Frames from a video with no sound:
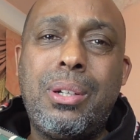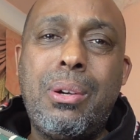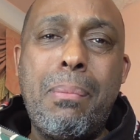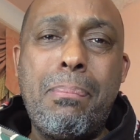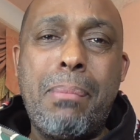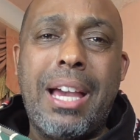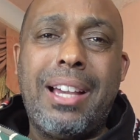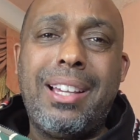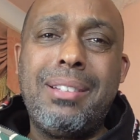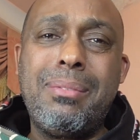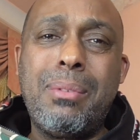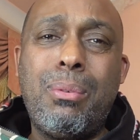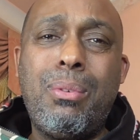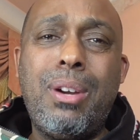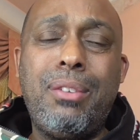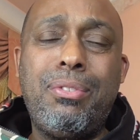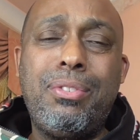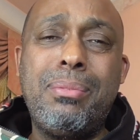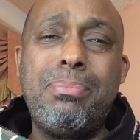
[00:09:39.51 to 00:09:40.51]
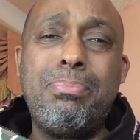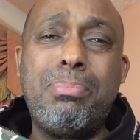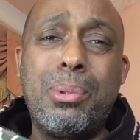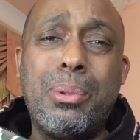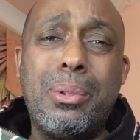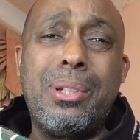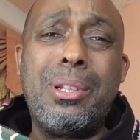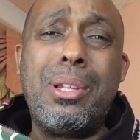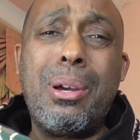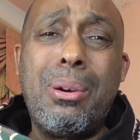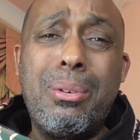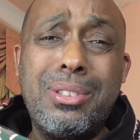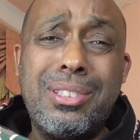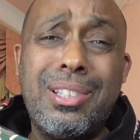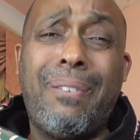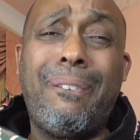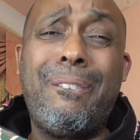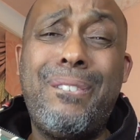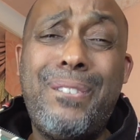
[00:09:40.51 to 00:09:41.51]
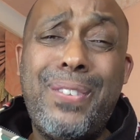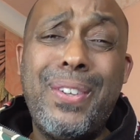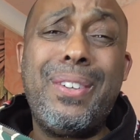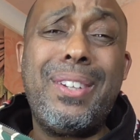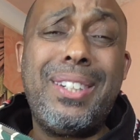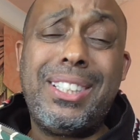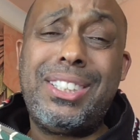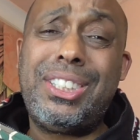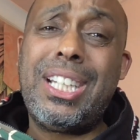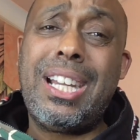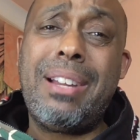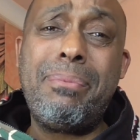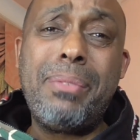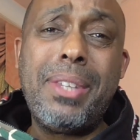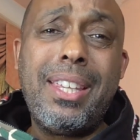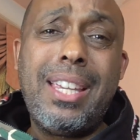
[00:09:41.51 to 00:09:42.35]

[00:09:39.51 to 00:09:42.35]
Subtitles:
come back, and my wife had bought loads of furniture,